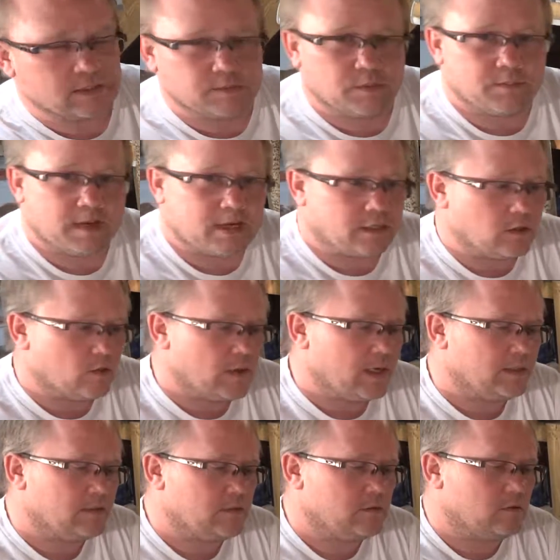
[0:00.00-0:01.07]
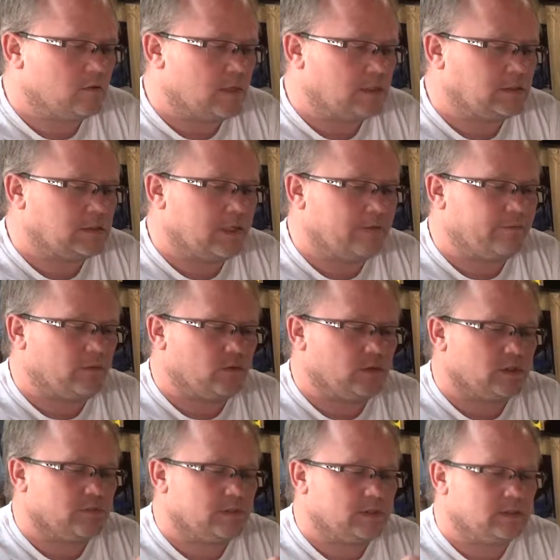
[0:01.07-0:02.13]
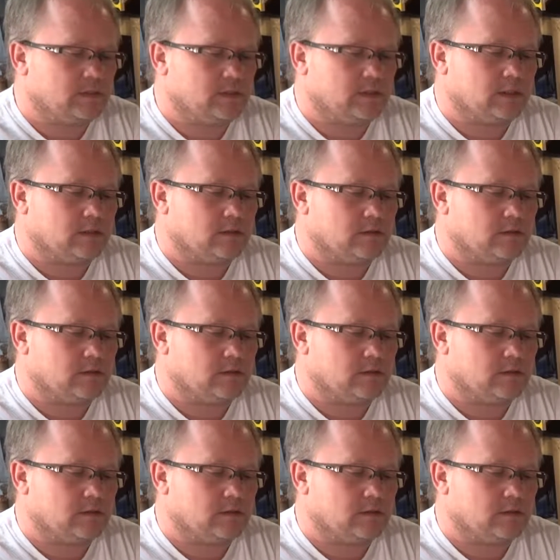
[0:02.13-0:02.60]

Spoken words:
Simple Mining OS, so I just have a USB stick.